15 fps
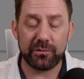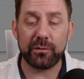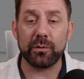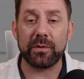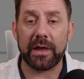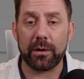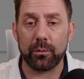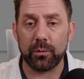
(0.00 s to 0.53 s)

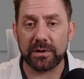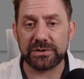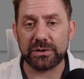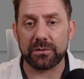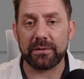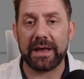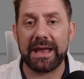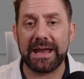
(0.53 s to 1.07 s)
to that
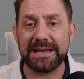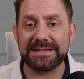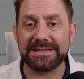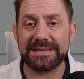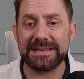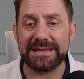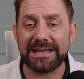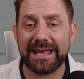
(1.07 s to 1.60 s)
original
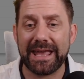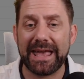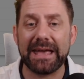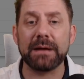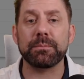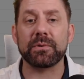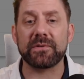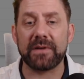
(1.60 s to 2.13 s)

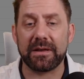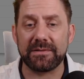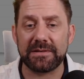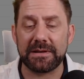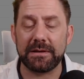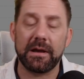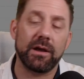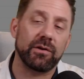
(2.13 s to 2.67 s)

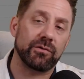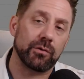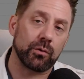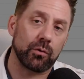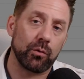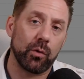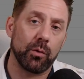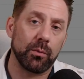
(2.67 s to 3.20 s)
AT&T as your
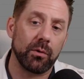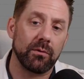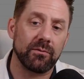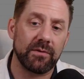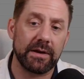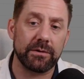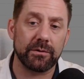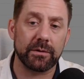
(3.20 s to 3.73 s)
global
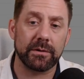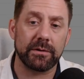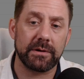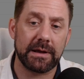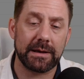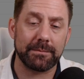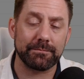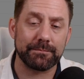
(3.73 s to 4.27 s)
vendor
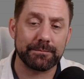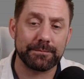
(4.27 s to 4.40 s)
name.